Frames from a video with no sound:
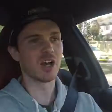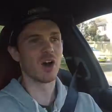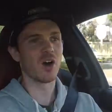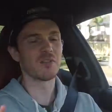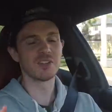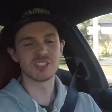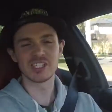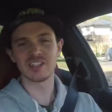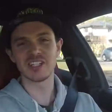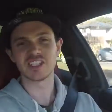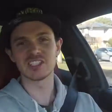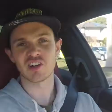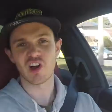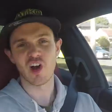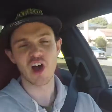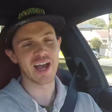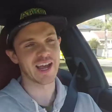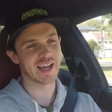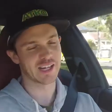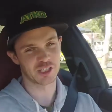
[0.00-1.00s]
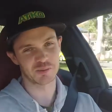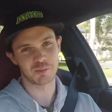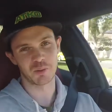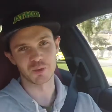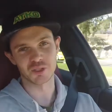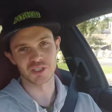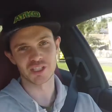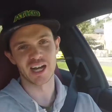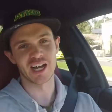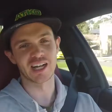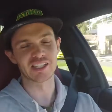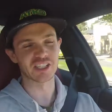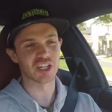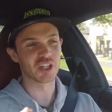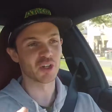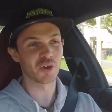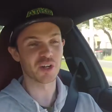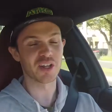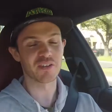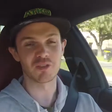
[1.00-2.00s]
obviously these are high-end sports cars, and
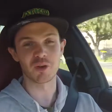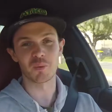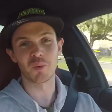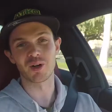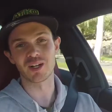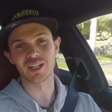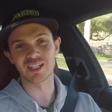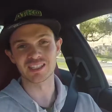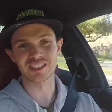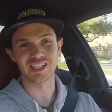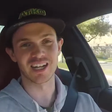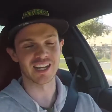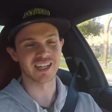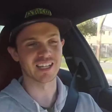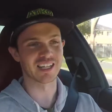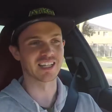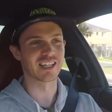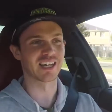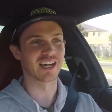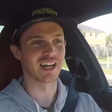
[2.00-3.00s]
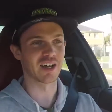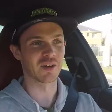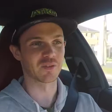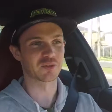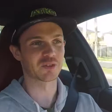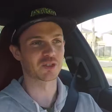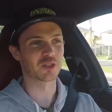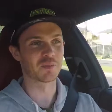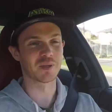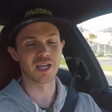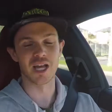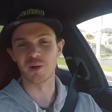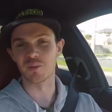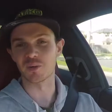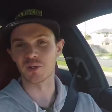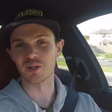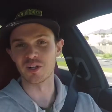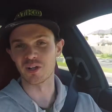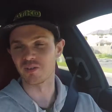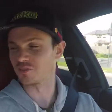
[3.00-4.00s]
not everyone is lucky enough to be able
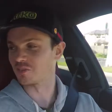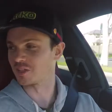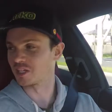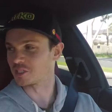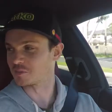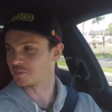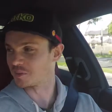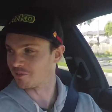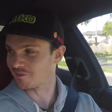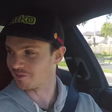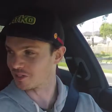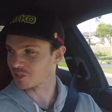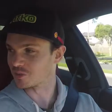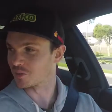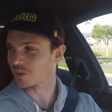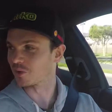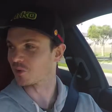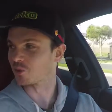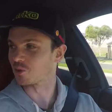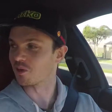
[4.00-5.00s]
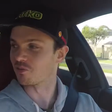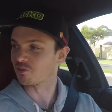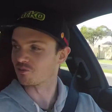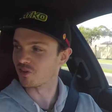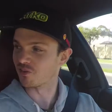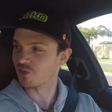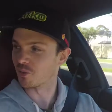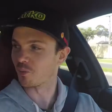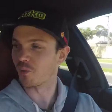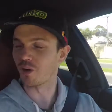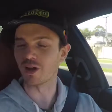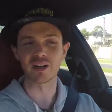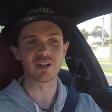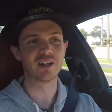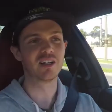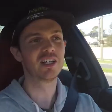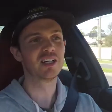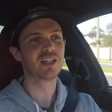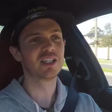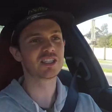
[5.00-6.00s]
to have experienced one or to have driven one.
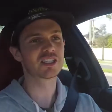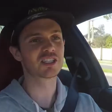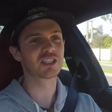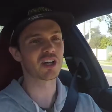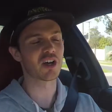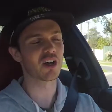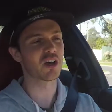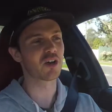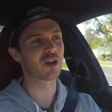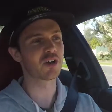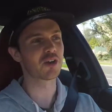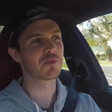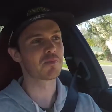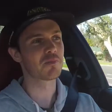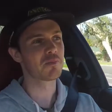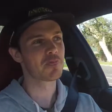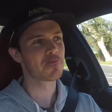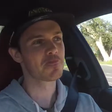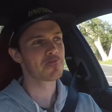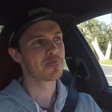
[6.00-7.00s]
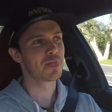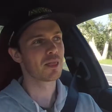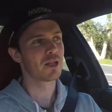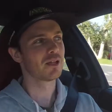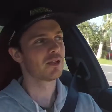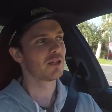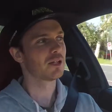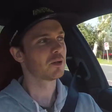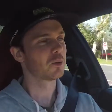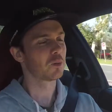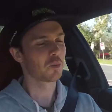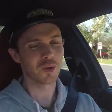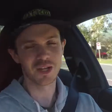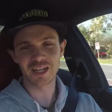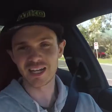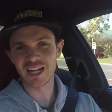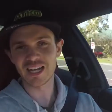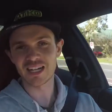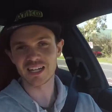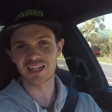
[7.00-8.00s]
So we
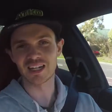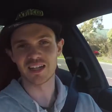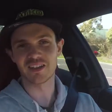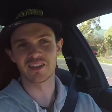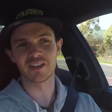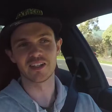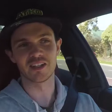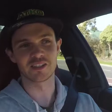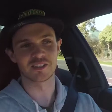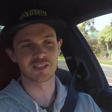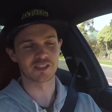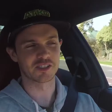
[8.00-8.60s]
get it in that